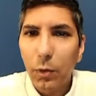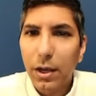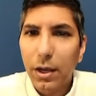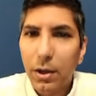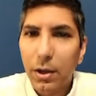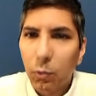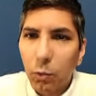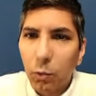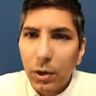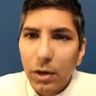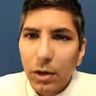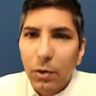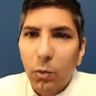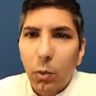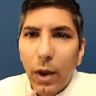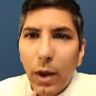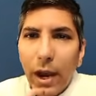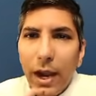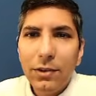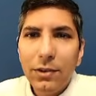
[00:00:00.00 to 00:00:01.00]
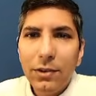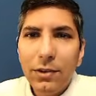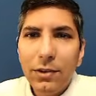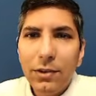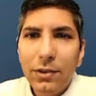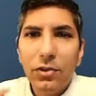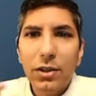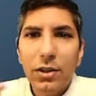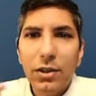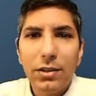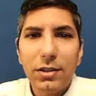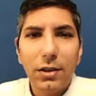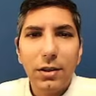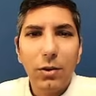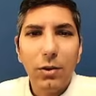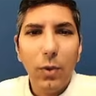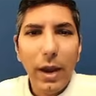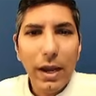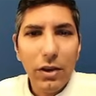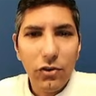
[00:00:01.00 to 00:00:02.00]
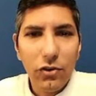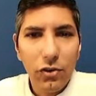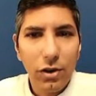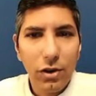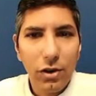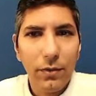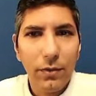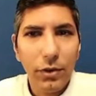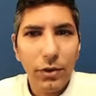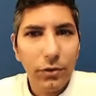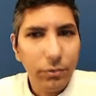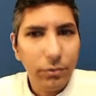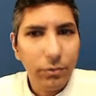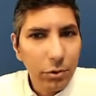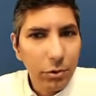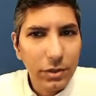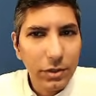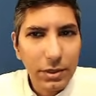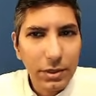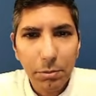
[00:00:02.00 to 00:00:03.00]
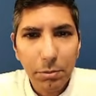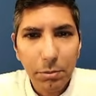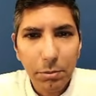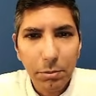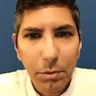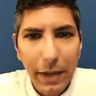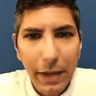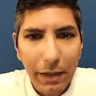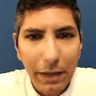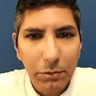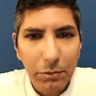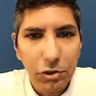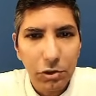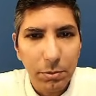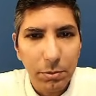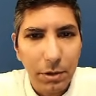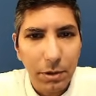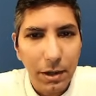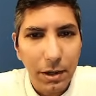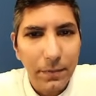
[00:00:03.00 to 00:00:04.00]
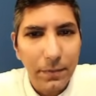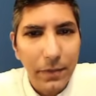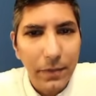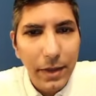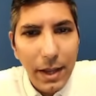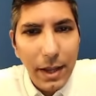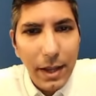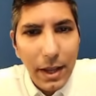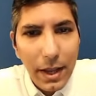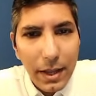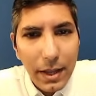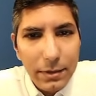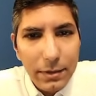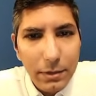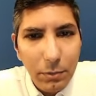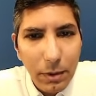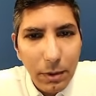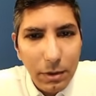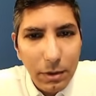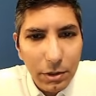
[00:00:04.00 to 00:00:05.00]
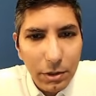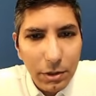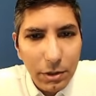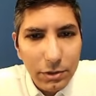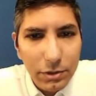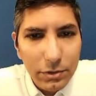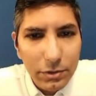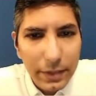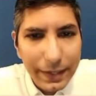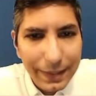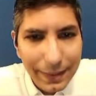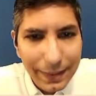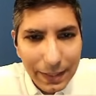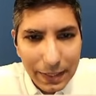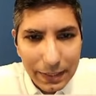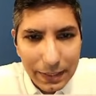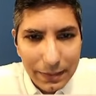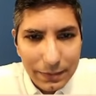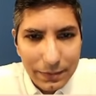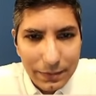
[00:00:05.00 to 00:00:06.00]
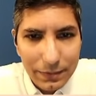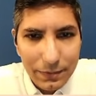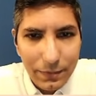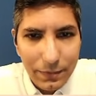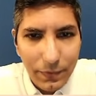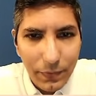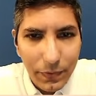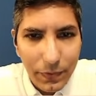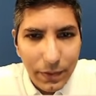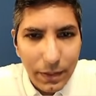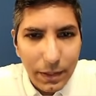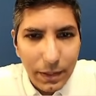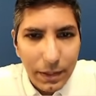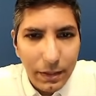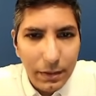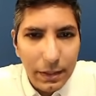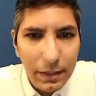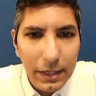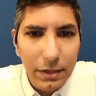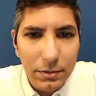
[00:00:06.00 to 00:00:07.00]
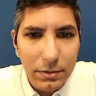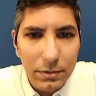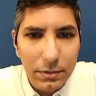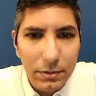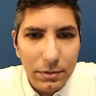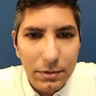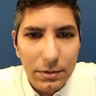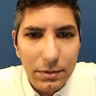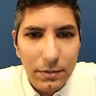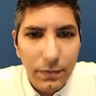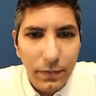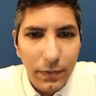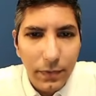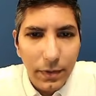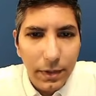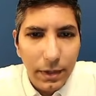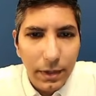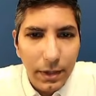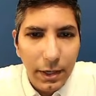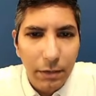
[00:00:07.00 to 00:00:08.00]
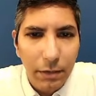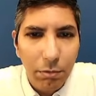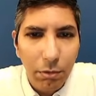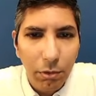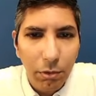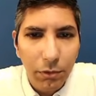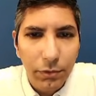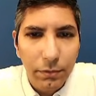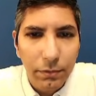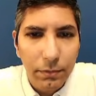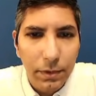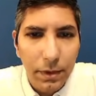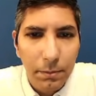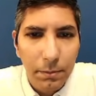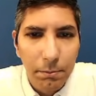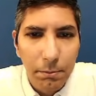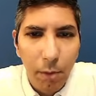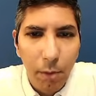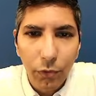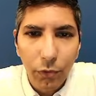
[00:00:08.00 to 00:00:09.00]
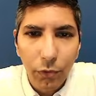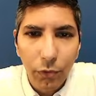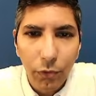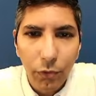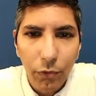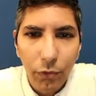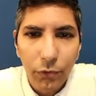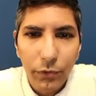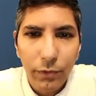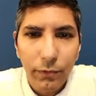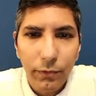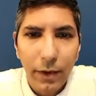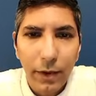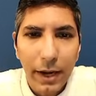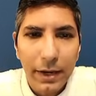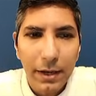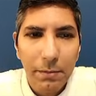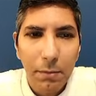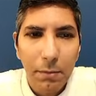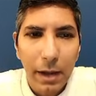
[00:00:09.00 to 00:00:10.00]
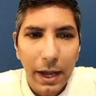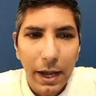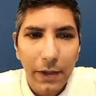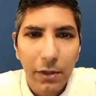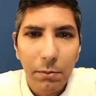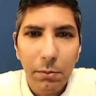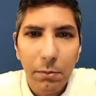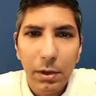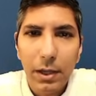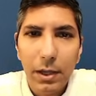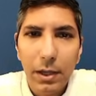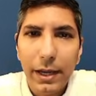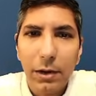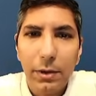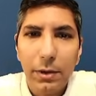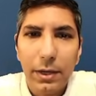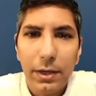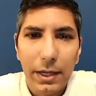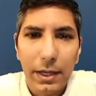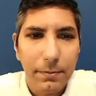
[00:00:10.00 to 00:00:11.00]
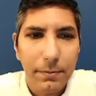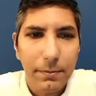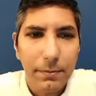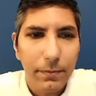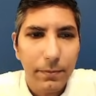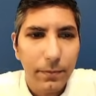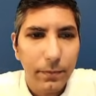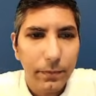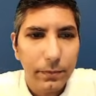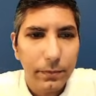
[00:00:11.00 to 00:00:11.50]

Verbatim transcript: We can rearrange this equation just using simple algebra to where it looks like this. Liters equals moles divided by the molarity.